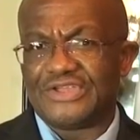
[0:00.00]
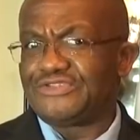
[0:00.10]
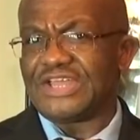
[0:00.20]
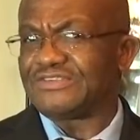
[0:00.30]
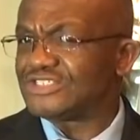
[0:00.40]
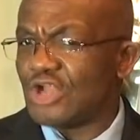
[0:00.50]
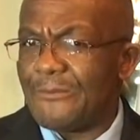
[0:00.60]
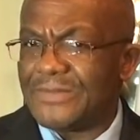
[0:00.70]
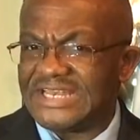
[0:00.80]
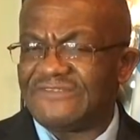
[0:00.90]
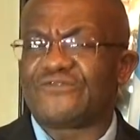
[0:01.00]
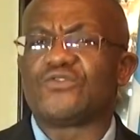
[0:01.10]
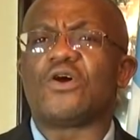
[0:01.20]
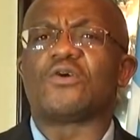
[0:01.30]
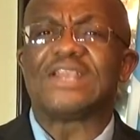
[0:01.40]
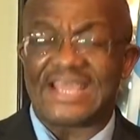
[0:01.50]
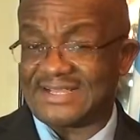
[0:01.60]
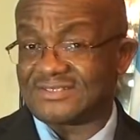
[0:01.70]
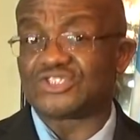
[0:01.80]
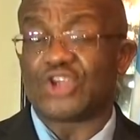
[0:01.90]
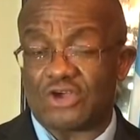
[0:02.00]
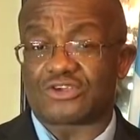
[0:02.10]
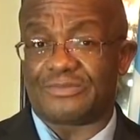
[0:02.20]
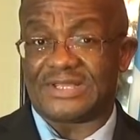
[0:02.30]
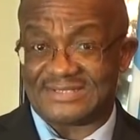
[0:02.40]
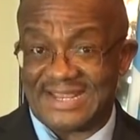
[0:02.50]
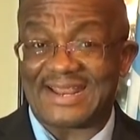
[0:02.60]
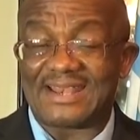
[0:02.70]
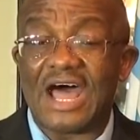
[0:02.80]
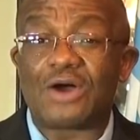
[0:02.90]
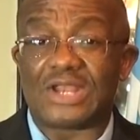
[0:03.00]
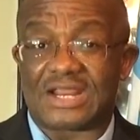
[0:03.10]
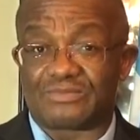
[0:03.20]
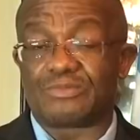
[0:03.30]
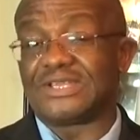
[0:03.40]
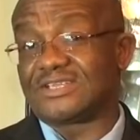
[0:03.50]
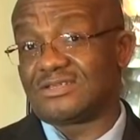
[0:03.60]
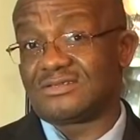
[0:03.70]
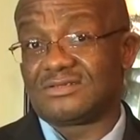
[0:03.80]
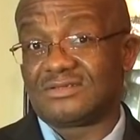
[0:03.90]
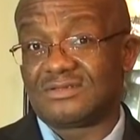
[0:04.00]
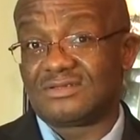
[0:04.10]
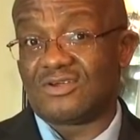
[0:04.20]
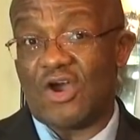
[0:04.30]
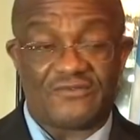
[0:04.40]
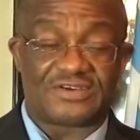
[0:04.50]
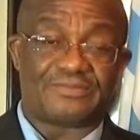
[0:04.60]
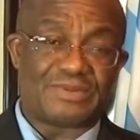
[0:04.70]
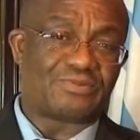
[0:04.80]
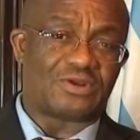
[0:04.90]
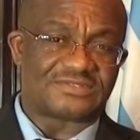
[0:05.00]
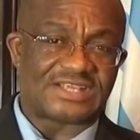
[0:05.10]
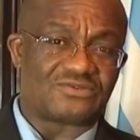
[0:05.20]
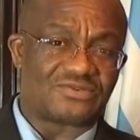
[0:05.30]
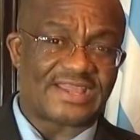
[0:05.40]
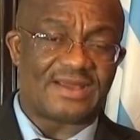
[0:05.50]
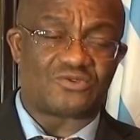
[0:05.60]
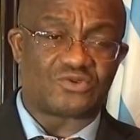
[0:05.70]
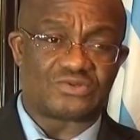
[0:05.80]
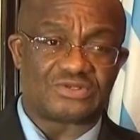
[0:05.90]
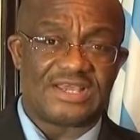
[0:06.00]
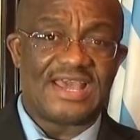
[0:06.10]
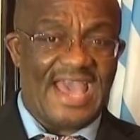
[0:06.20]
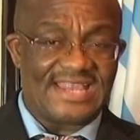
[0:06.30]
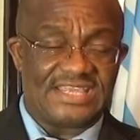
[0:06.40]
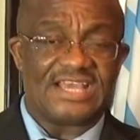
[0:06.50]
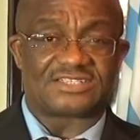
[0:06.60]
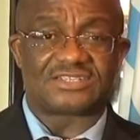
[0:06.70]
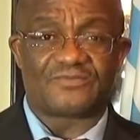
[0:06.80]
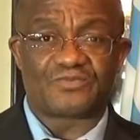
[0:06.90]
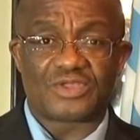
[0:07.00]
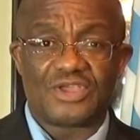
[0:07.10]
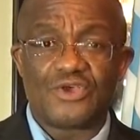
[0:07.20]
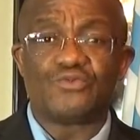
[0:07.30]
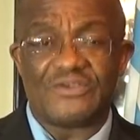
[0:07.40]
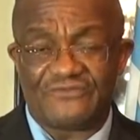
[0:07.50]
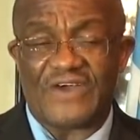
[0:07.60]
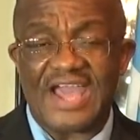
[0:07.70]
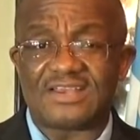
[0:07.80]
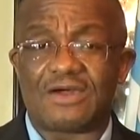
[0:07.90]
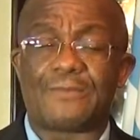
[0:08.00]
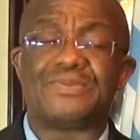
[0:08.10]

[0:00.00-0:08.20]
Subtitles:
There is no meaningful or legal document that allows La Republique over the people of Southern Cameroon. And yet, we find our